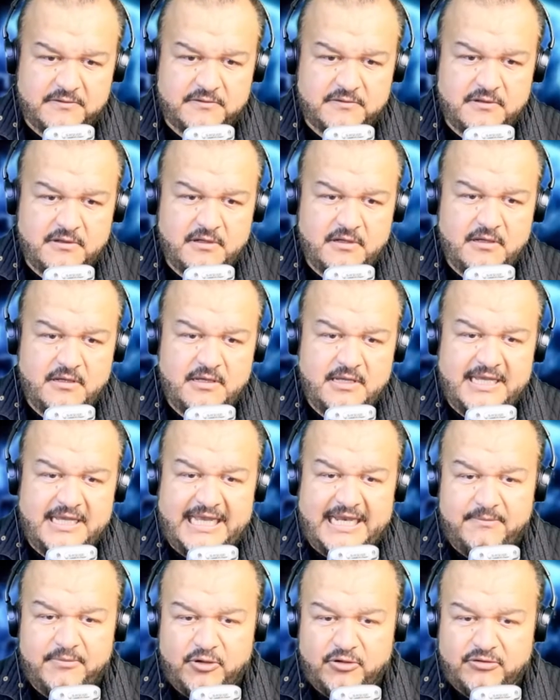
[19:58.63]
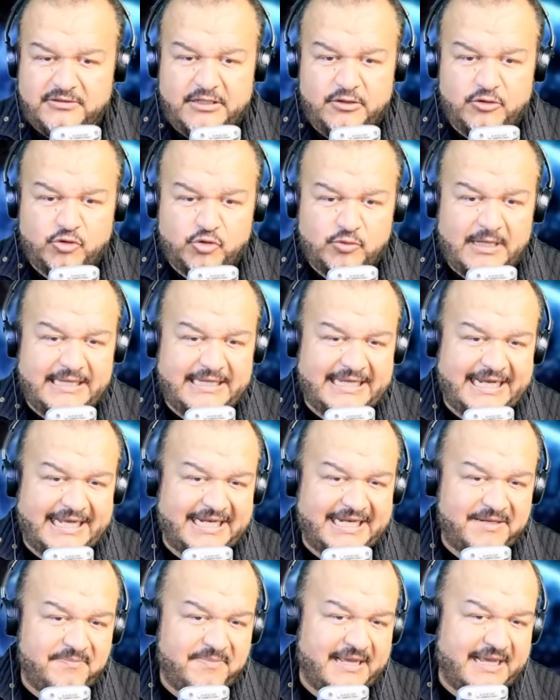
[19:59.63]
The unusual outbreak of
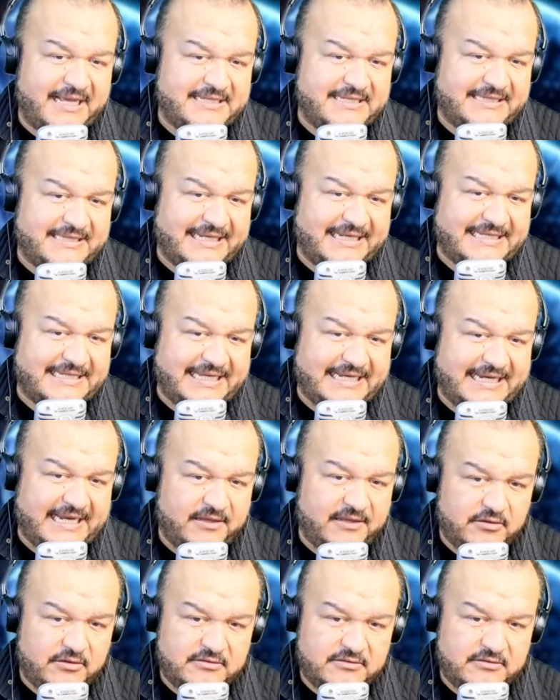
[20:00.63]
the H3N2